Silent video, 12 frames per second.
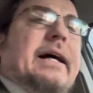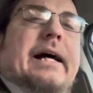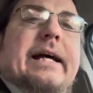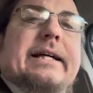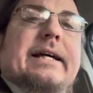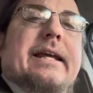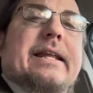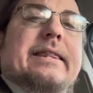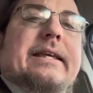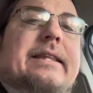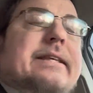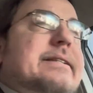I gotta
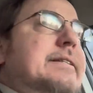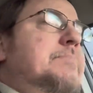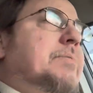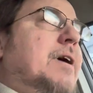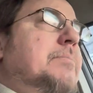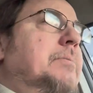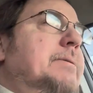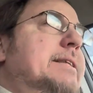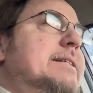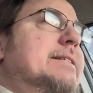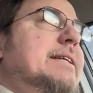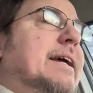think this is probably
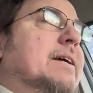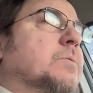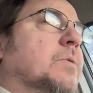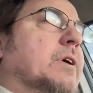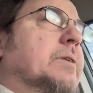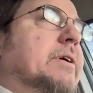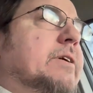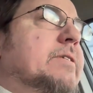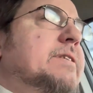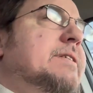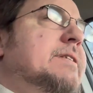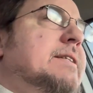the second one
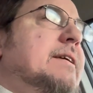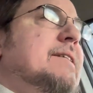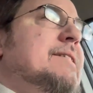because